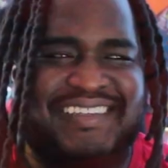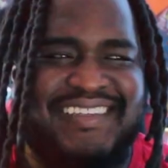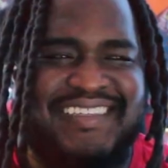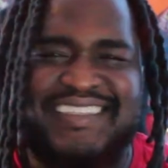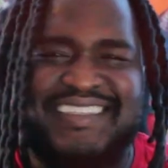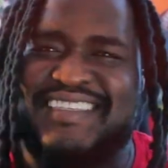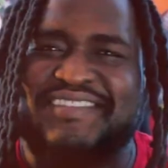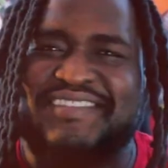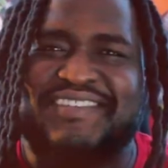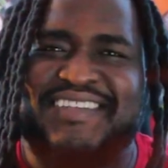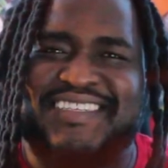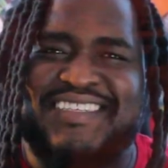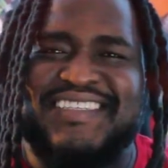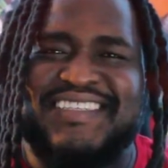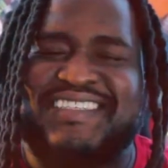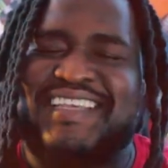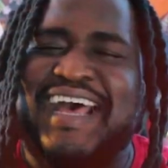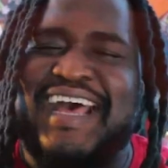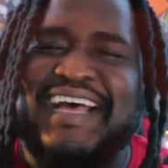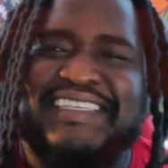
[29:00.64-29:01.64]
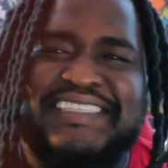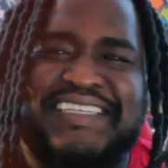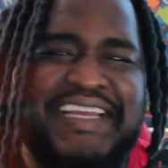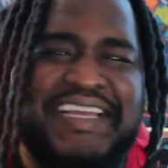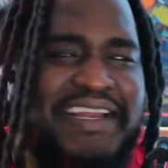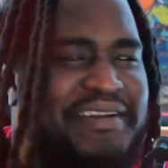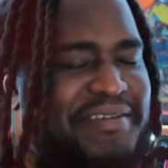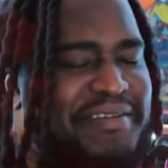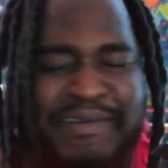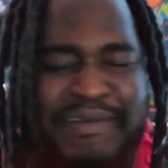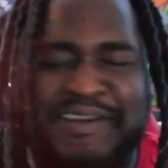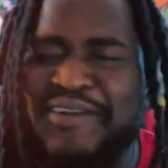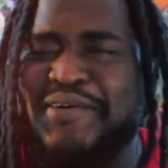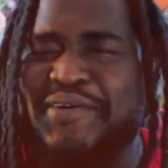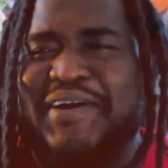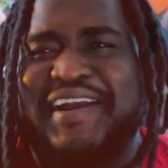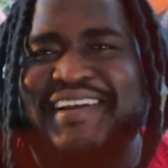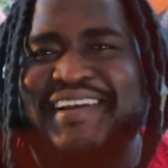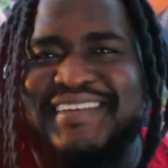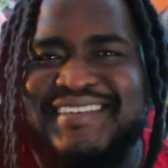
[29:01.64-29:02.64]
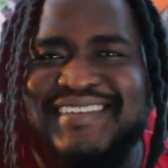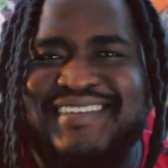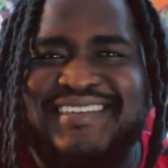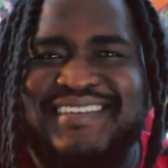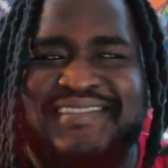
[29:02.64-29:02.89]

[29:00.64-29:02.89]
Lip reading: Just assassinate it. It'd be great.